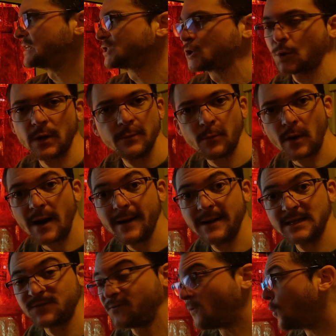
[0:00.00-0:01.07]
screen
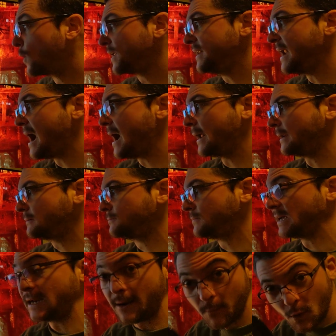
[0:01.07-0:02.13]
brightness 49
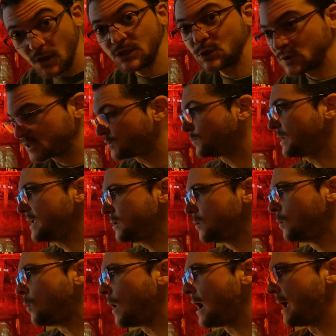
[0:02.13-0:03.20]
and I'm going to explain
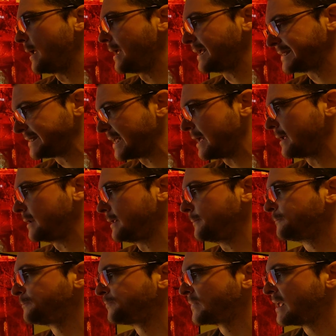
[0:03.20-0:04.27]
you why
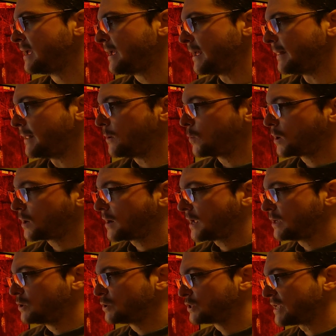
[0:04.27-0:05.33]
exactly and then we're
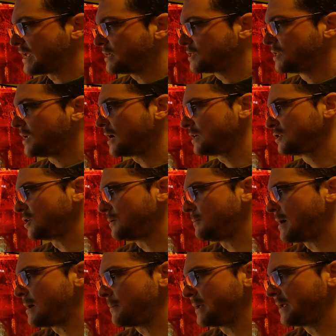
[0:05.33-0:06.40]
gonna use HDR tone
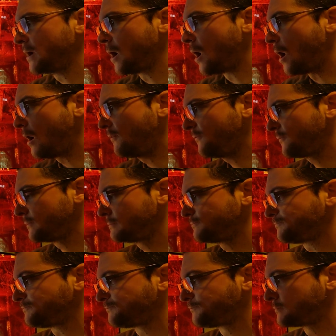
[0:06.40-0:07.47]
mapping off
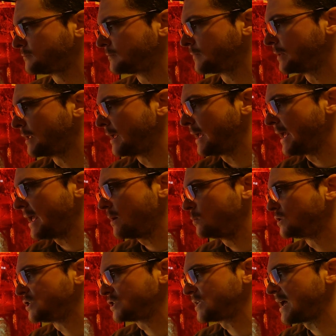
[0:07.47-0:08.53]
and
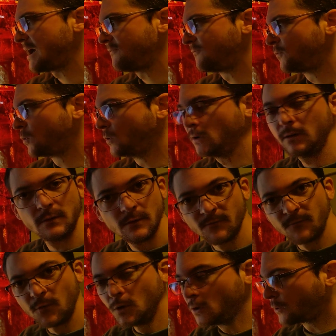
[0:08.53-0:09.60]
we just have full
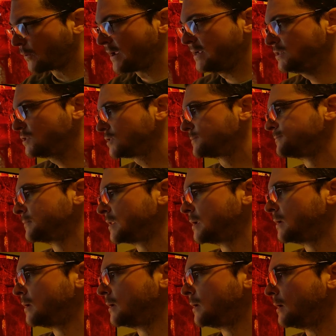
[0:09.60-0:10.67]
full range
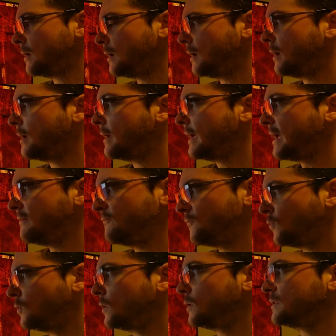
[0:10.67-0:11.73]
and
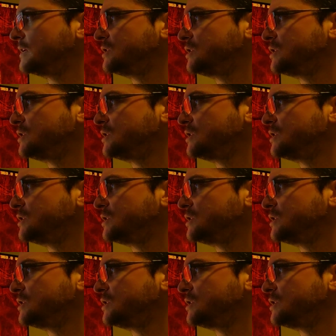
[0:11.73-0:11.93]
full on the